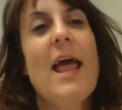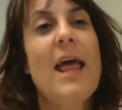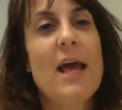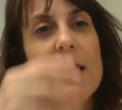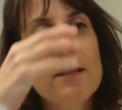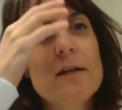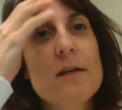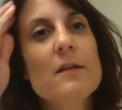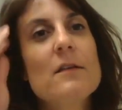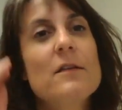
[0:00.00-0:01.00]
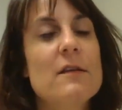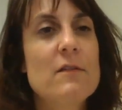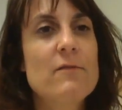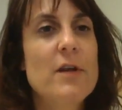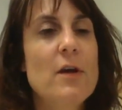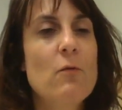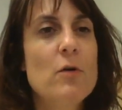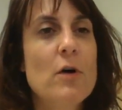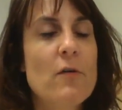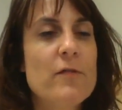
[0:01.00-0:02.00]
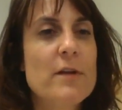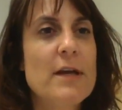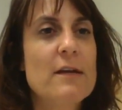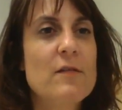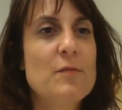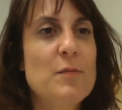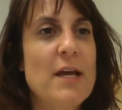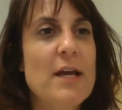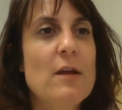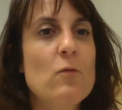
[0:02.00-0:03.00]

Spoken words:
And this video will hopefully explain